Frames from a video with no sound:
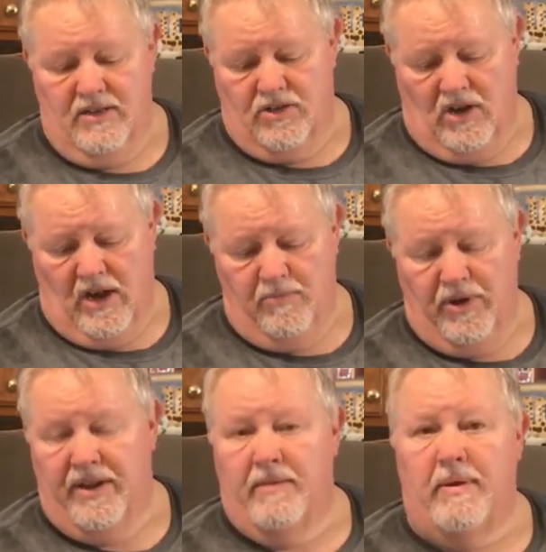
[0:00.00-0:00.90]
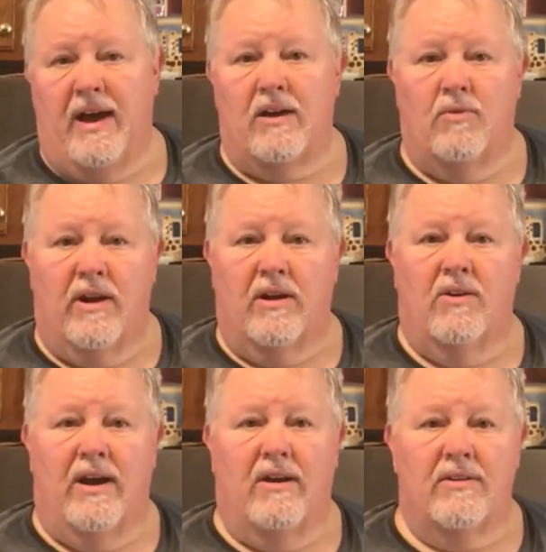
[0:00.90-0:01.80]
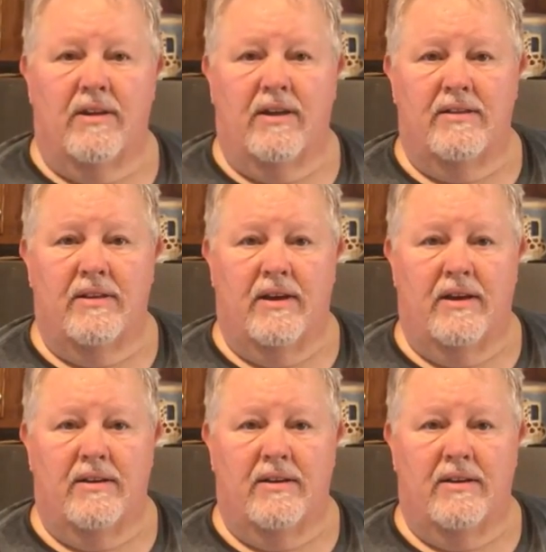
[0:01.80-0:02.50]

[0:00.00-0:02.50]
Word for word: So I'll bring you back when I go out and